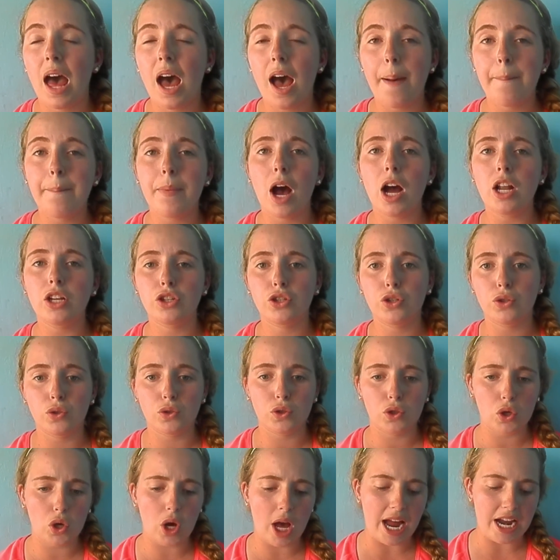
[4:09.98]
On
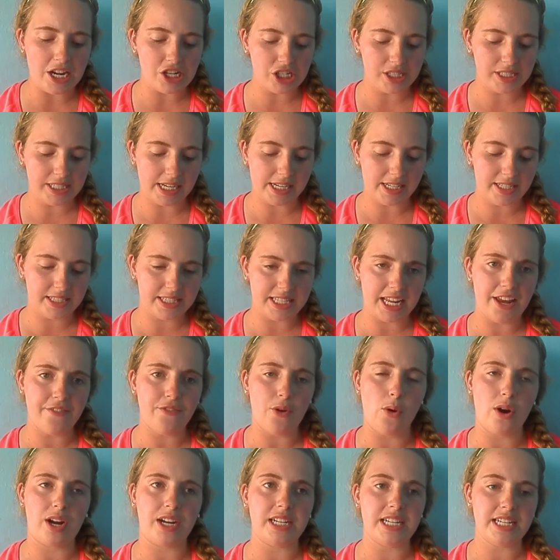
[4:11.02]
Google, I just did
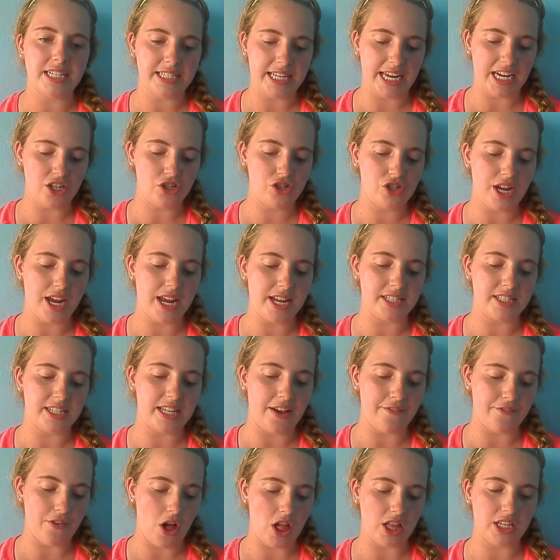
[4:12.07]
safe organizations
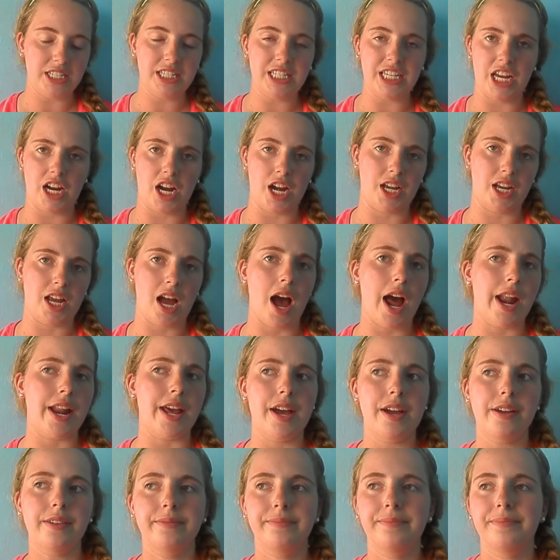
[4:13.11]
that volunteer in
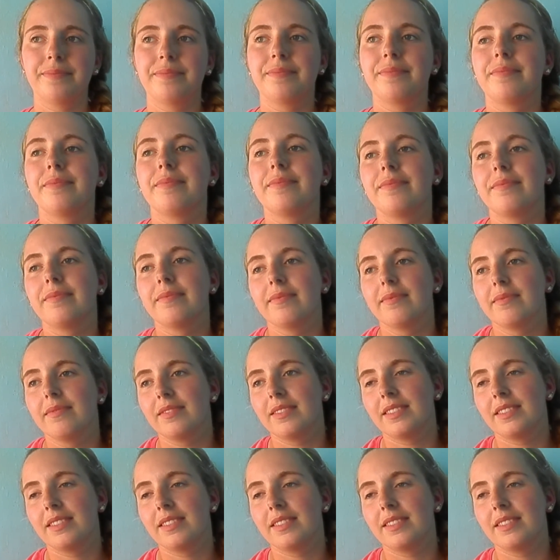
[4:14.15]
Ghana.